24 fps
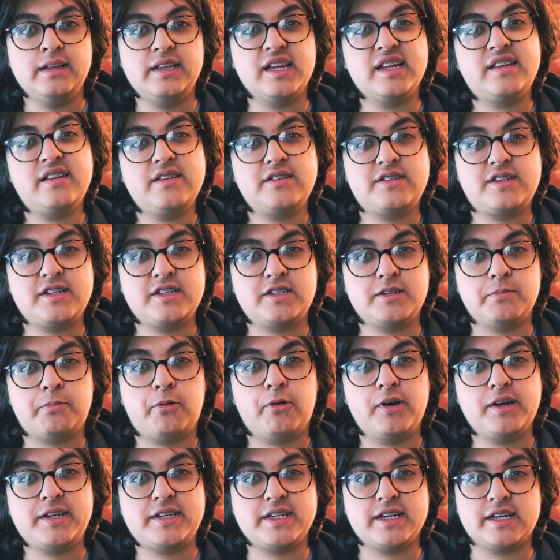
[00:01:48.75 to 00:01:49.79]
This is
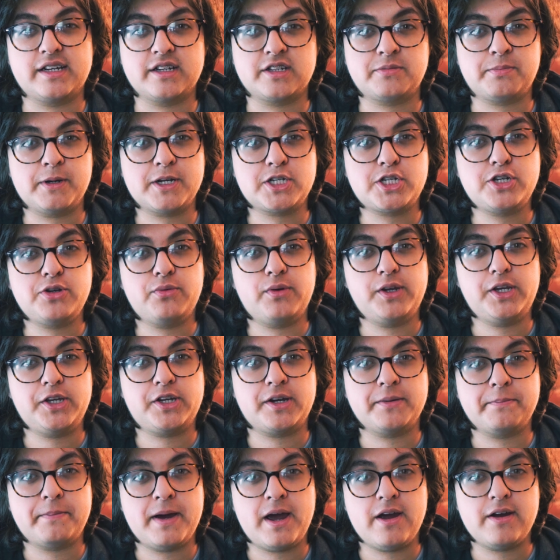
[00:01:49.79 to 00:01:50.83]
disappointing, especially when you
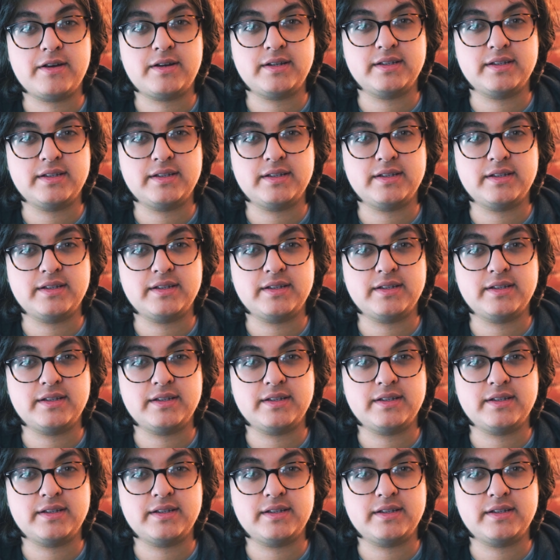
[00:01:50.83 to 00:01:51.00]
compare it